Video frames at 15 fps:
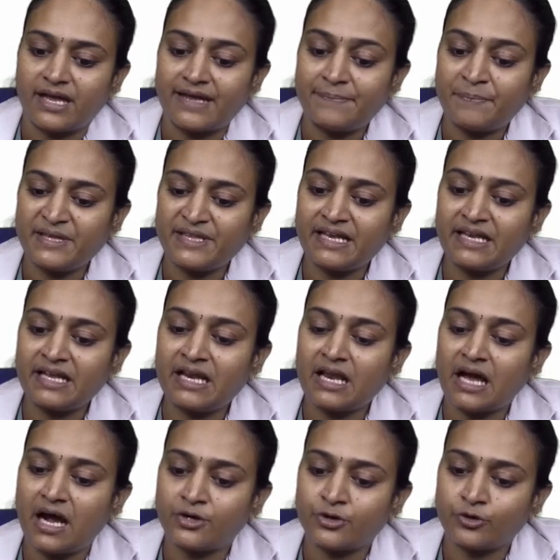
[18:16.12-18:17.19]
epithelial
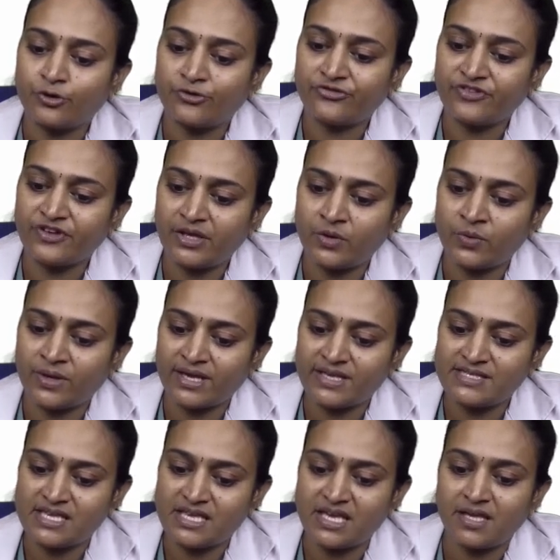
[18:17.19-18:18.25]
atrophy you
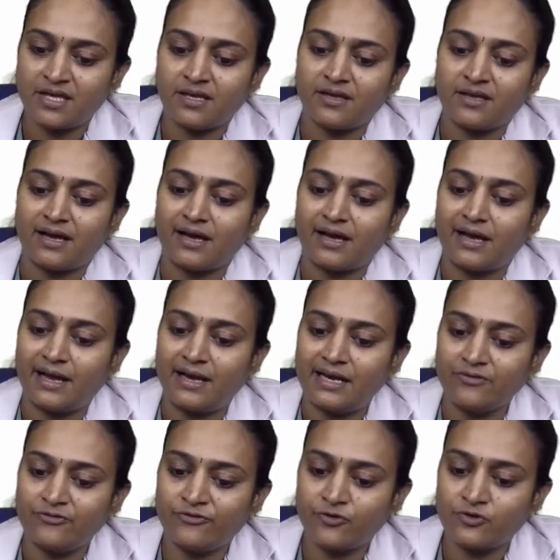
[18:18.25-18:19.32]
can see, and
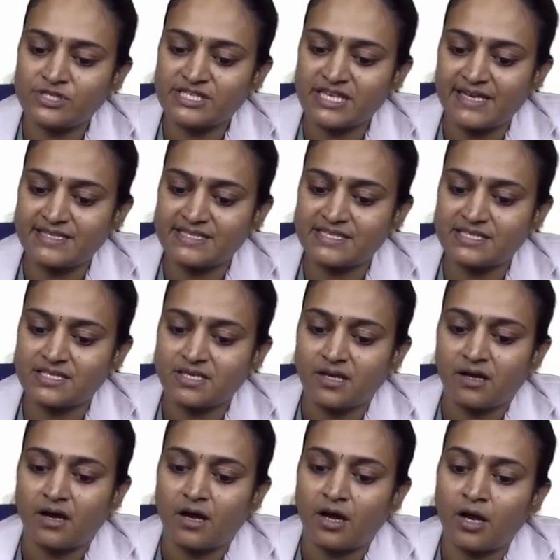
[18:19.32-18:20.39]
lymphocytes
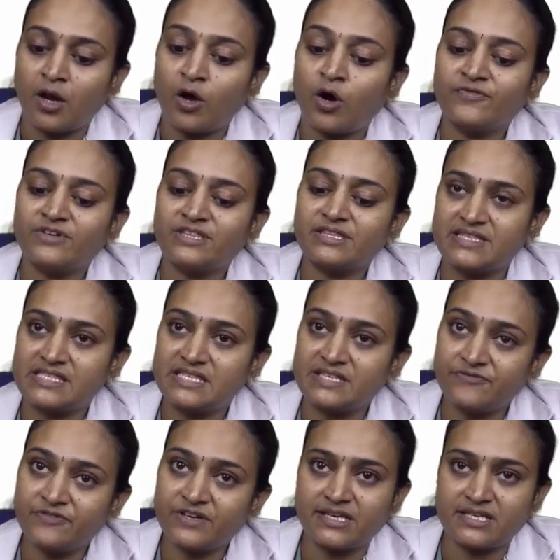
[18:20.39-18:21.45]
along with
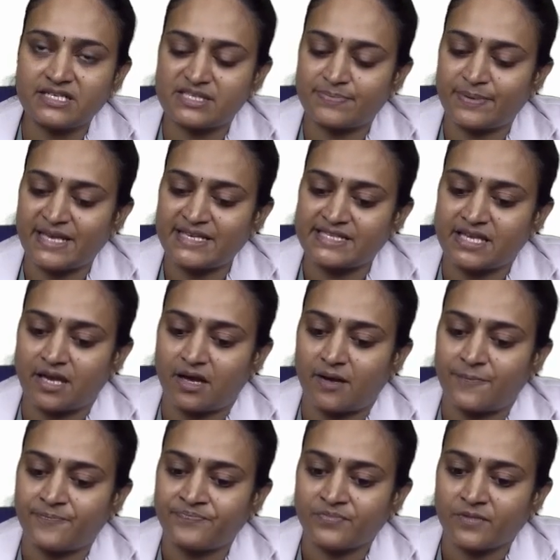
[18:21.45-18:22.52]
severe
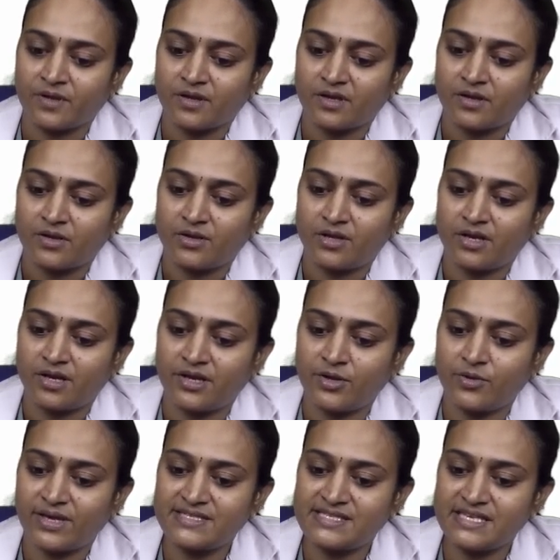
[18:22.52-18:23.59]
dysplasia. Here
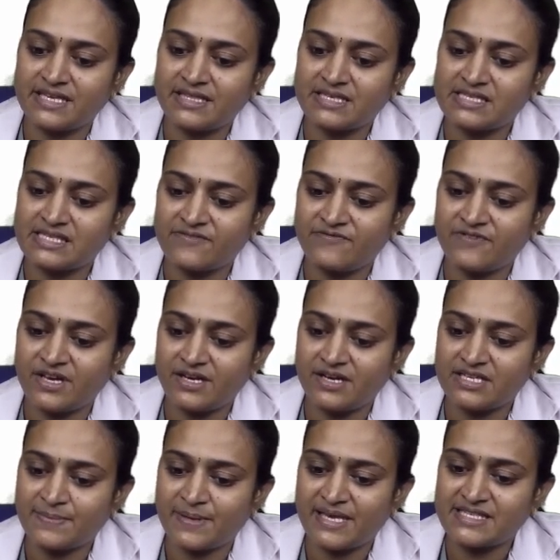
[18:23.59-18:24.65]
you can see the severe
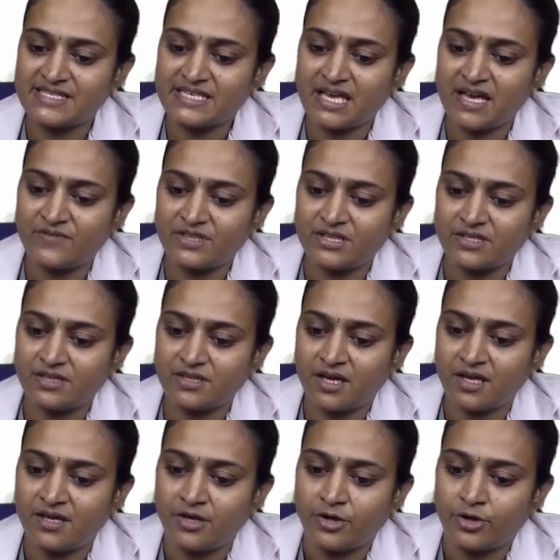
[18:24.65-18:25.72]
dysplasia within
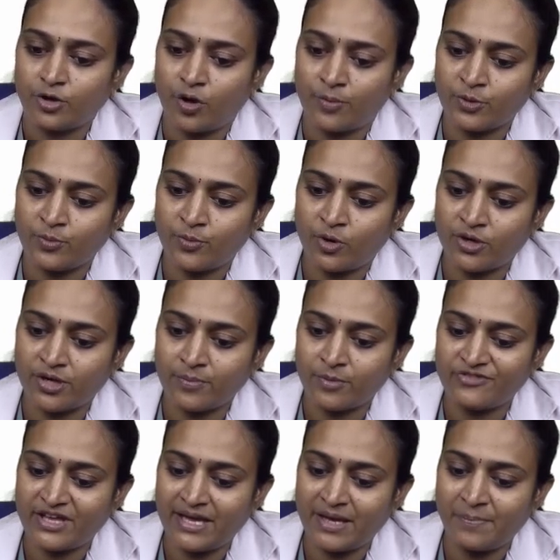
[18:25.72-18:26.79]
the top to bottom
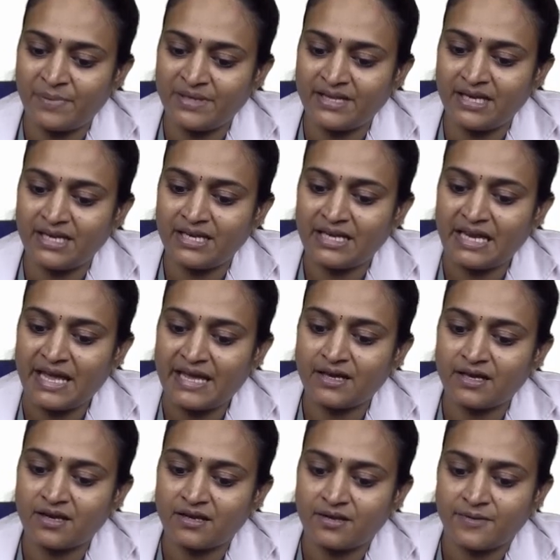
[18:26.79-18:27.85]
of the epithelial
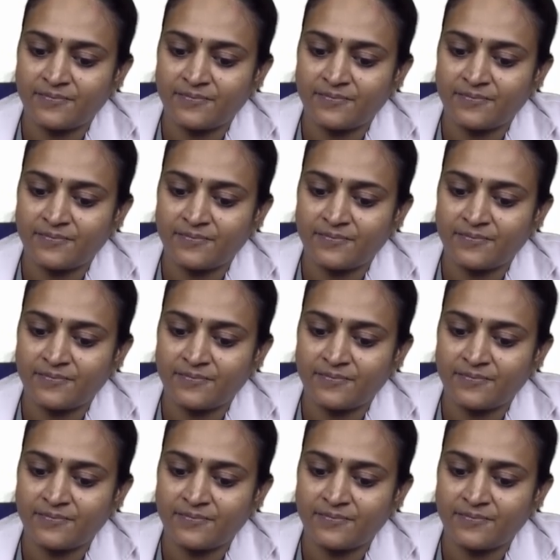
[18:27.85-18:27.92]
layer,